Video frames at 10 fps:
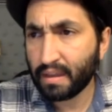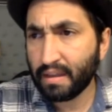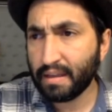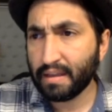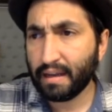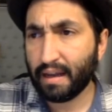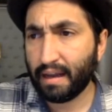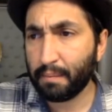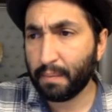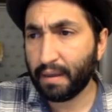Uh,
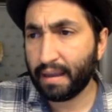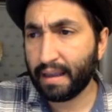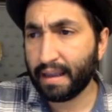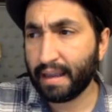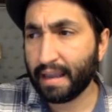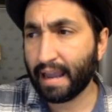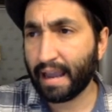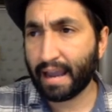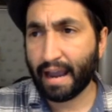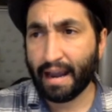
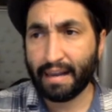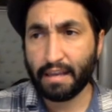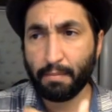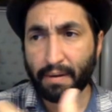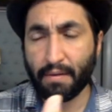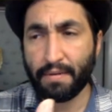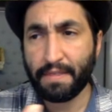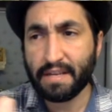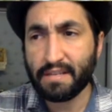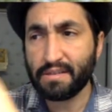I let you play with
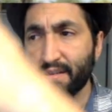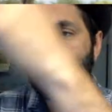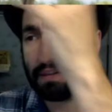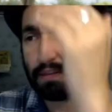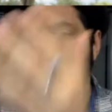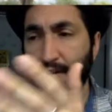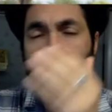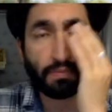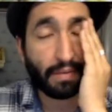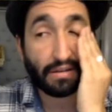this. There's
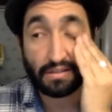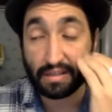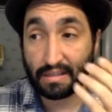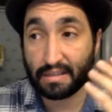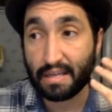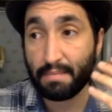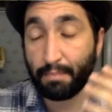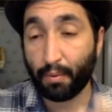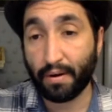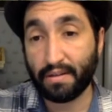about 60
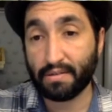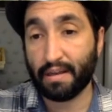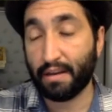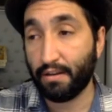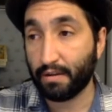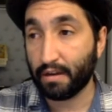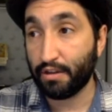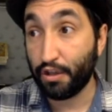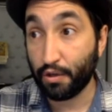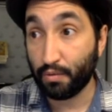points that you can
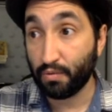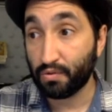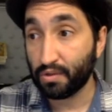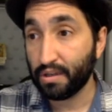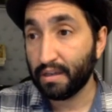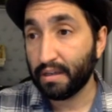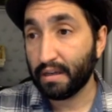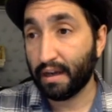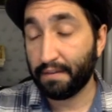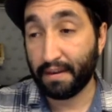use,
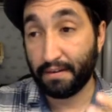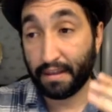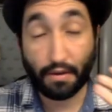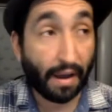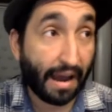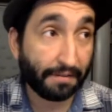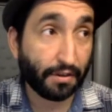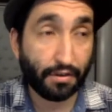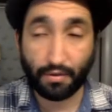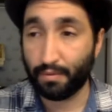that you have to
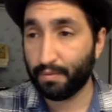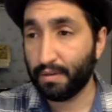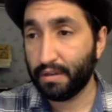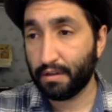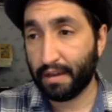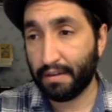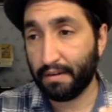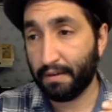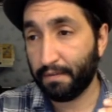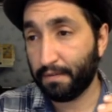do. Okay,
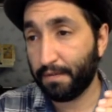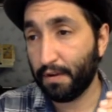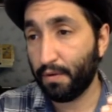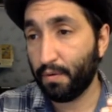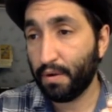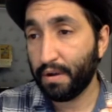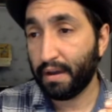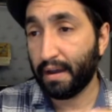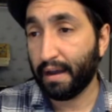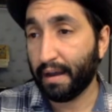if you,
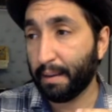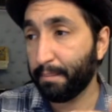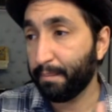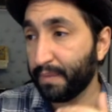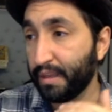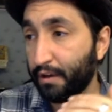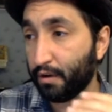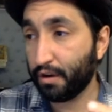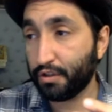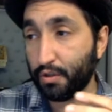in order
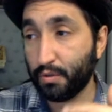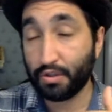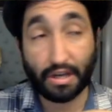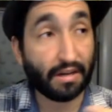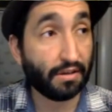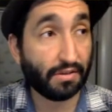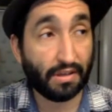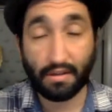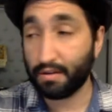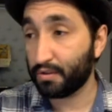to check to see your
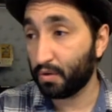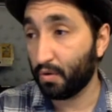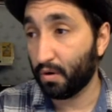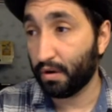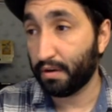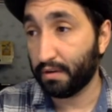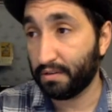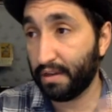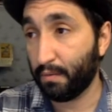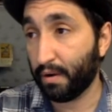score, see
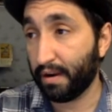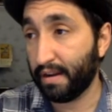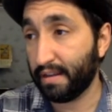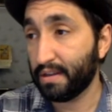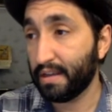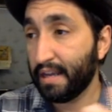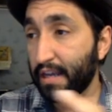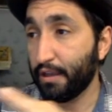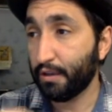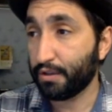what it is, you
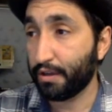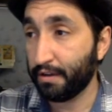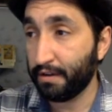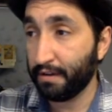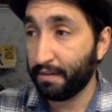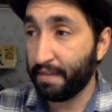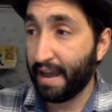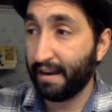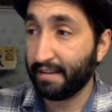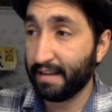turn that
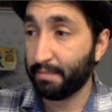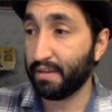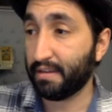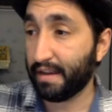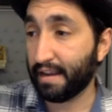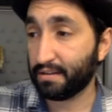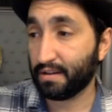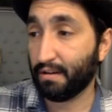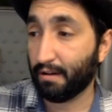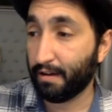attempted task on